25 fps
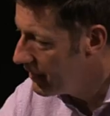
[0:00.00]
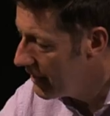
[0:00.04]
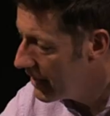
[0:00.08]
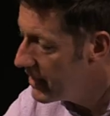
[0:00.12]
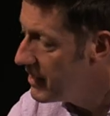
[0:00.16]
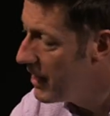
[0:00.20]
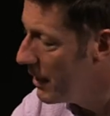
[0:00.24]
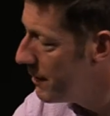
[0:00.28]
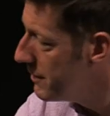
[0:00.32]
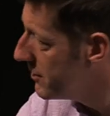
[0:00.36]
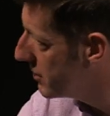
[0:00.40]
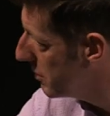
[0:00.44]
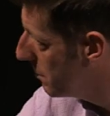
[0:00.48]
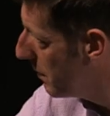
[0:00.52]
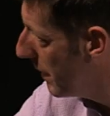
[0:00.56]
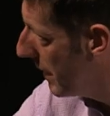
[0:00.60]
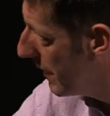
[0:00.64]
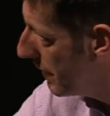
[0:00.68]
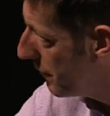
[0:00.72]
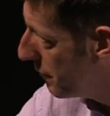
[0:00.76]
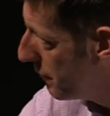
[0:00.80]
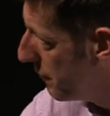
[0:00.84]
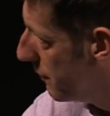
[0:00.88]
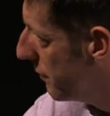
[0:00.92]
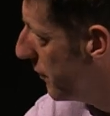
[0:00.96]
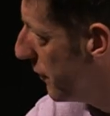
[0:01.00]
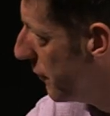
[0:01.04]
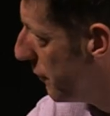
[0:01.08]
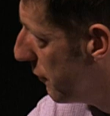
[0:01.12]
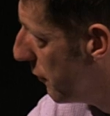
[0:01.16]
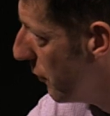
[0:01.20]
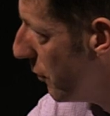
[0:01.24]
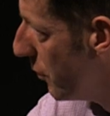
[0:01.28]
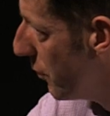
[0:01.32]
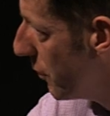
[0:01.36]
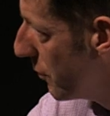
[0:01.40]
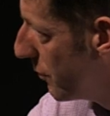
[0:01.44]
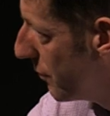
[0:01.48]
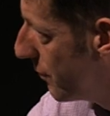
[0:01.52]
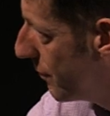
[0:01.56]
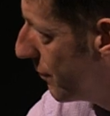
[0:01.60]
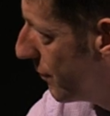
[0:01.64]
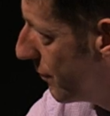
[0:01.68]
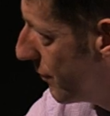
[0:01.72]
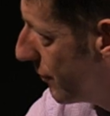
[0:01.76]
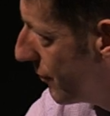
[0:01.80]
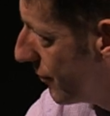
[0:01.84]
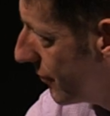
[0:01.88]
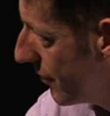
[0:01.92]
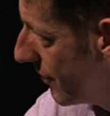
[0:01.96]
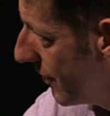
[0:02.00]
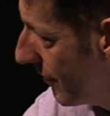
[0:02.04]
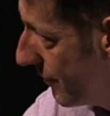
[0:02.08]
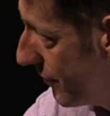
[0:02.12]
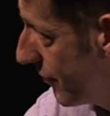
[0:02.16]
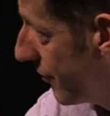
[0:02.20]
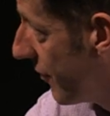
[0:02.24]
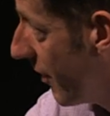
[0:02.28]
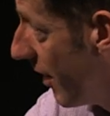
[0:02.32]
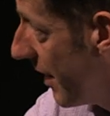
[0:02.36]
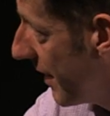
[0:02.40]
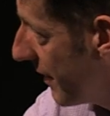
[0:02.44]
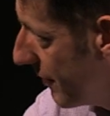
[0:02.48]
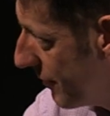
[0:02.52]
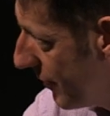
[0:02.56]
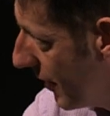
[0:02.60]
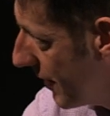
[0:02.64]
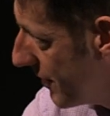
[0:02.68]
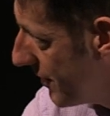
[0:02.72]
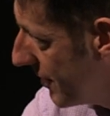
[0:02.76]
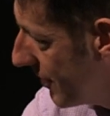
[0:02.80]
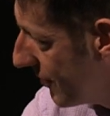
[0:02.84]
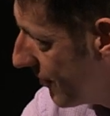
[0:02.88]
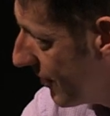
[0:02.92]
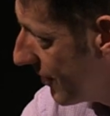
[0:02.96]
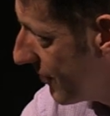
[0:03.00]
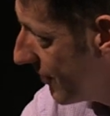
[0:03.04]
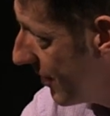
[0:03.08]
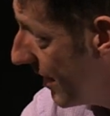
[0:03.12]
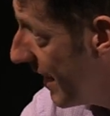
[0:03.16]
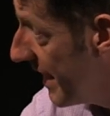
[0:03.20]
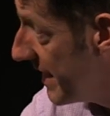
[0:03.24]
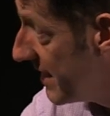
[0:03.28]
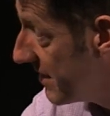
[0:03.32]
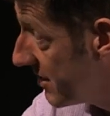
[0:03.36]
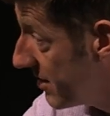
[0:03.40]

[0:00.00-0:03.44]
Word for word: they know it's about the, the Ford stri strike of 1968,